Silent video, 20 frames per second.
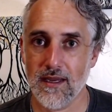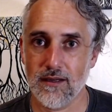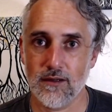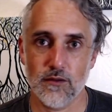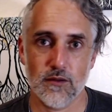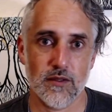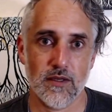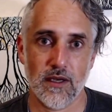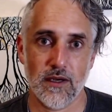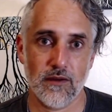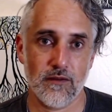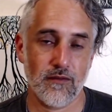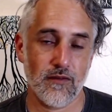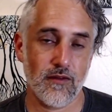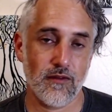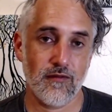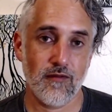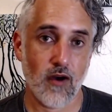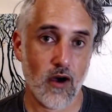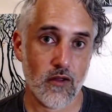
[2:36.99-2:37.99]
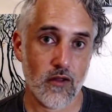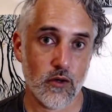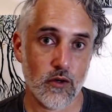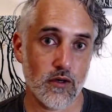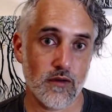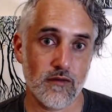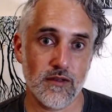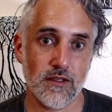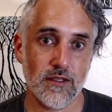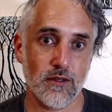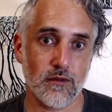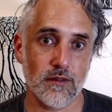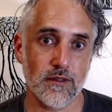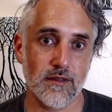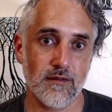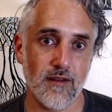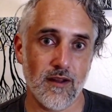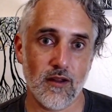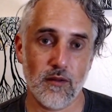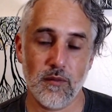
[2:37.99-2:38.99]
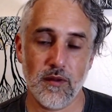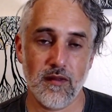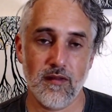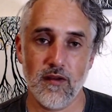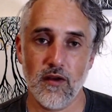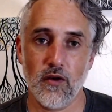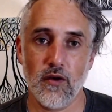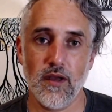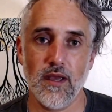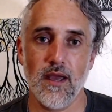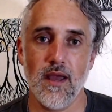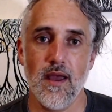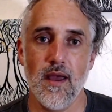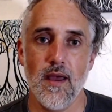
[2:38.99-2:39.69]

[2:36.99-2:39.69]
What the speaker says: who's kind of the father of adult development theory.